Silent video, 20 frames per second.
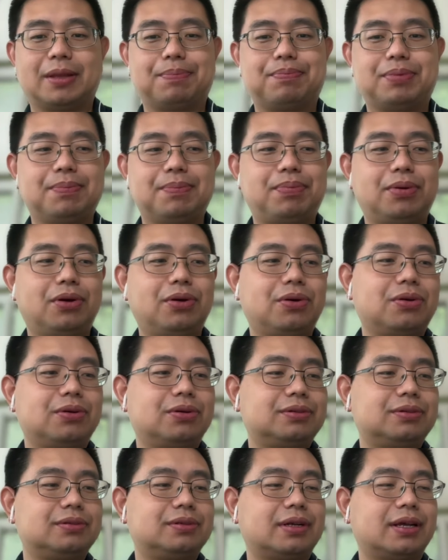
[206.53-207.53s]

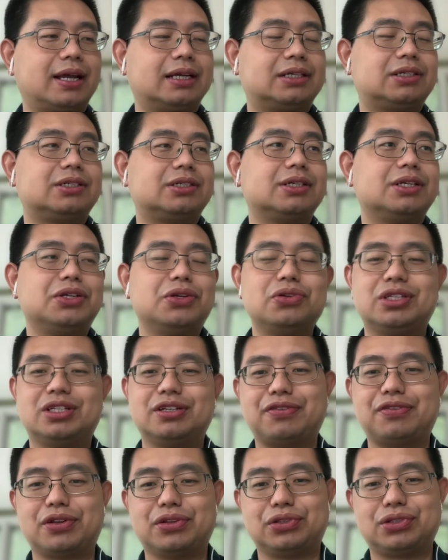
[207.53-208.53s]
People actually use
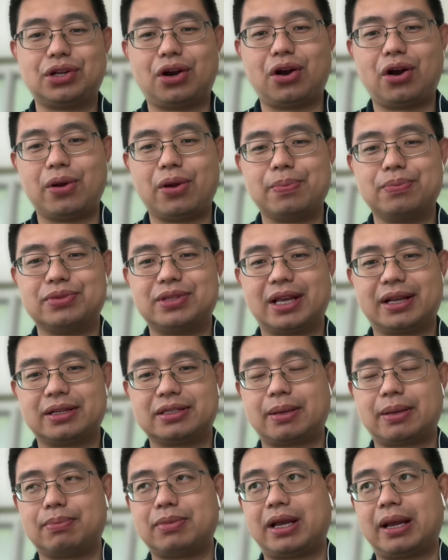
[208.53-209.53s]
different terms, like
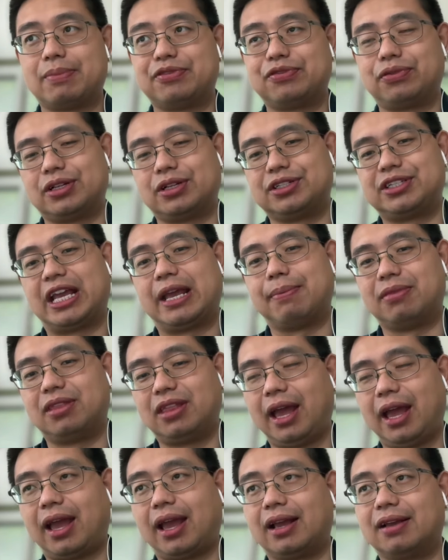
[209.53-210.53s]
sometimes for the same
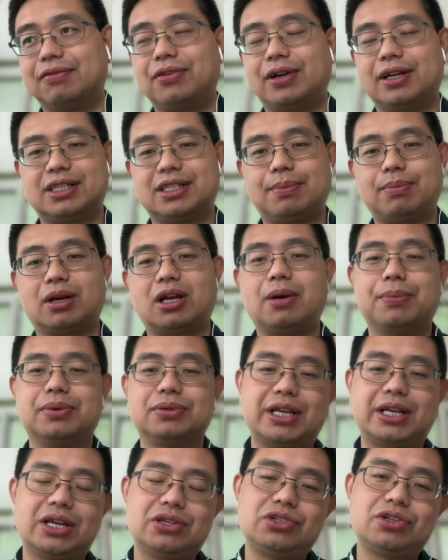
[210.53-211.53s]
thing. For example,
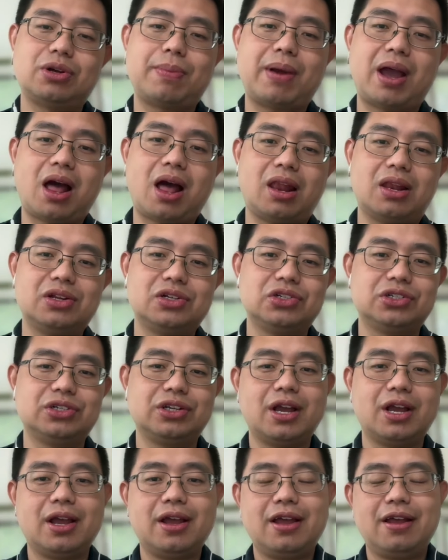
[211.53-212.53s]
computational
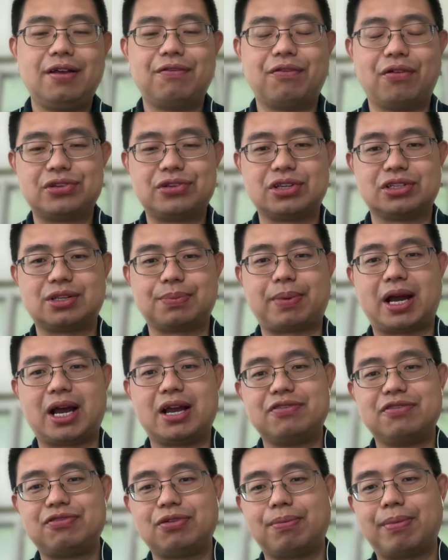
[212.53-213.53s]
biology versus
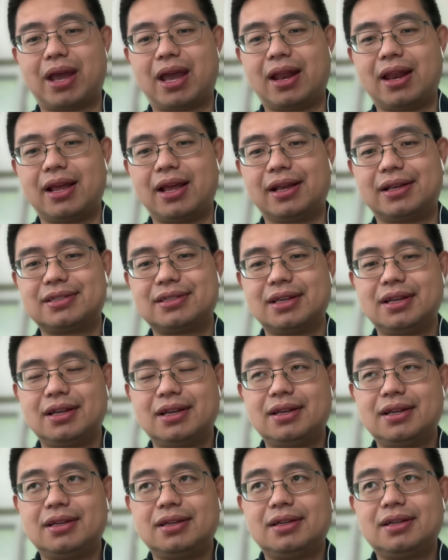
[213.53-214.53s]
bioinformatics.
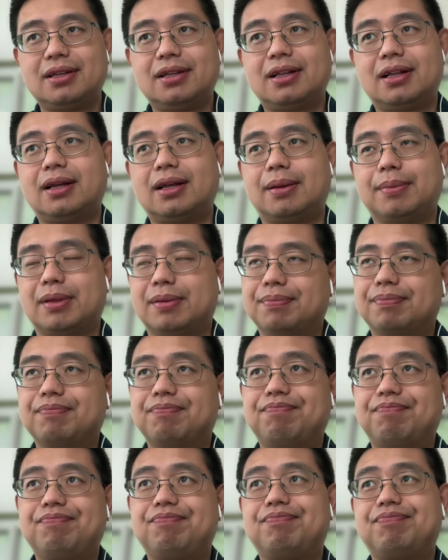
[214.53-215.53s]

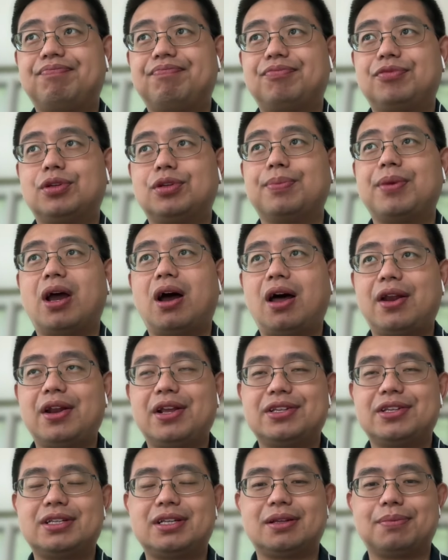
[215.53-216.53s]
To be
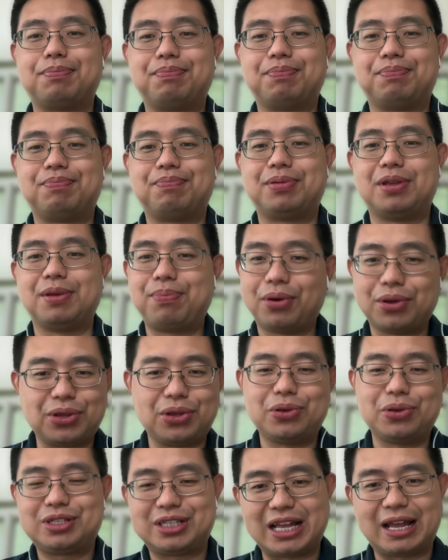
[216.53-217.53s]
honest, people
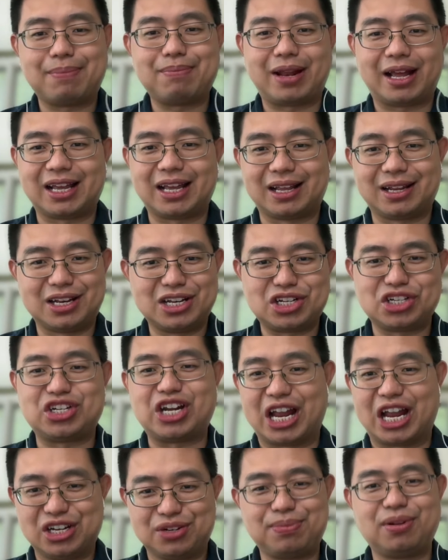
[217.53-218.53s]
use them like
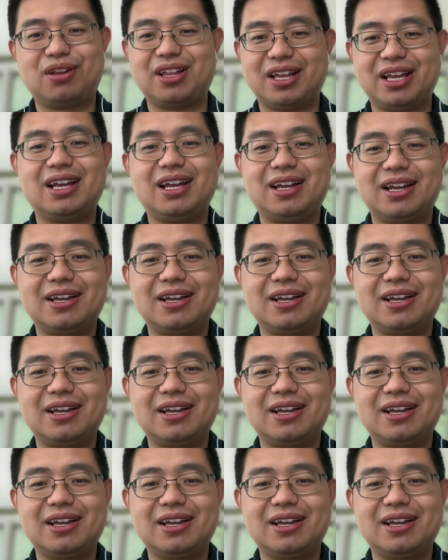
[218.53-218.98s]
interchangeably.